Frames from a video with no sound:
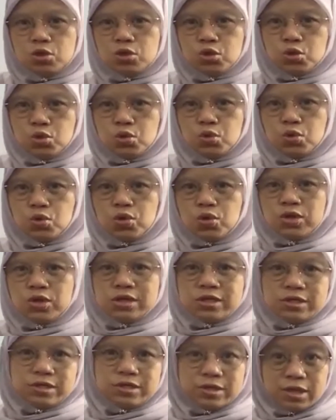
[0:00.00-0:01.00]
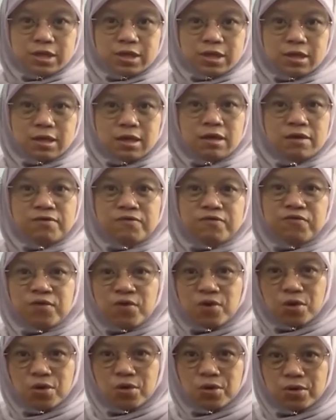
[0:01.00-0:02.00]
2, 3,
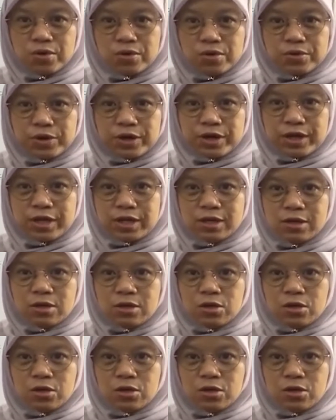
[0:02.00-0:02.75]
4, right?